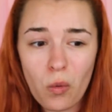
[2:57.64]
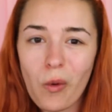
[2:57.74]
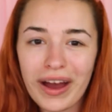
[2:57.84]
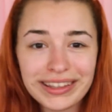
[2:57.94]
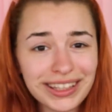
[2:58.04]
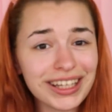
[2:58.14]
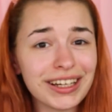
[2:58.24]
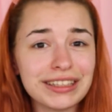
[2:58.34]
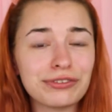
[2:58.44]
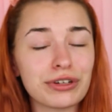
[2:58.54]
quite
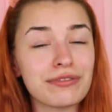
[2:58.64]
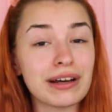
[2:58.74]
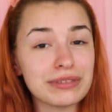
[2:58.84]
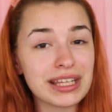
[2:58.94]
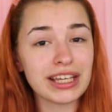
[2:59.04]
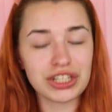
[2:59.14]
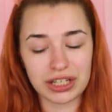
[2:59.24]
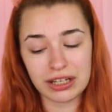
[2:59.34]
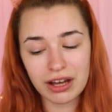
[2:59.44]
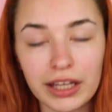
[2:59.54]
good for a
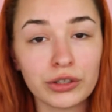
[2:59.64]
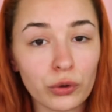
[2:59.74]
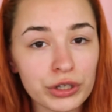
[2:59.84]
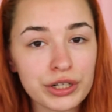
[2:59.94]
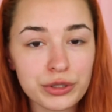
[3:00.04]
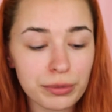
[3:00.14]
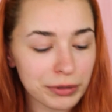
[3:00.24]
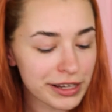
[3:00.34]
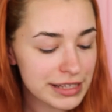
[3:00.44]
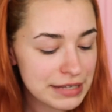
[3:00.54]
foundation. In order to
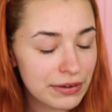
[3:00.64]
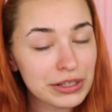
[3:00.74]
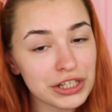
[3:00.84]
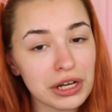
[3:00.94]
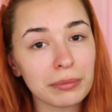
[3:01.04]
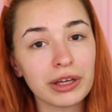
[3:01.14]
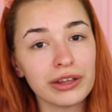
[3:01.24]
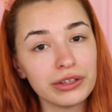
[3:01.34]
apply this foundation, I'm going